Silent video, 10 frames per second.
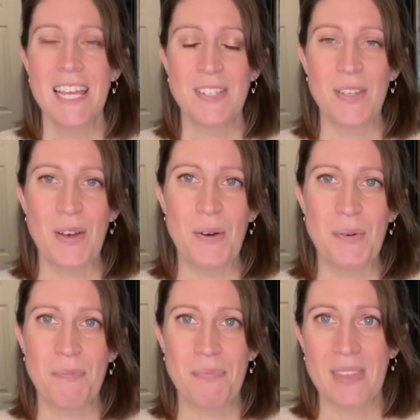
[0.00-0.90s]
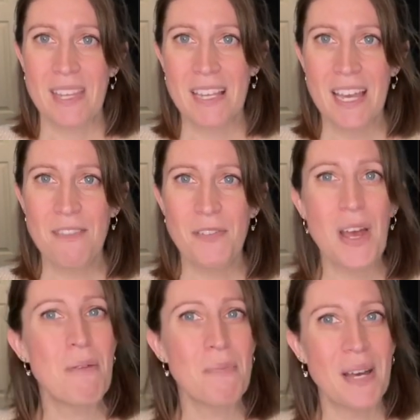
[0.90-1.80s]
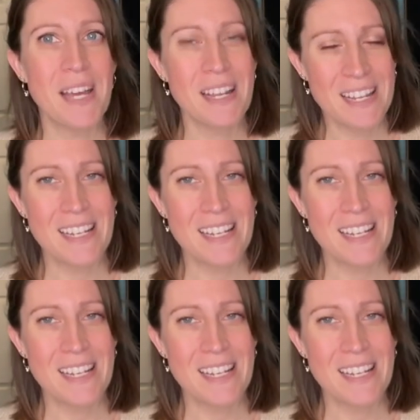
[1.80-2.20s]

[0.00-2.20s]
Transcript: So kind of fun, but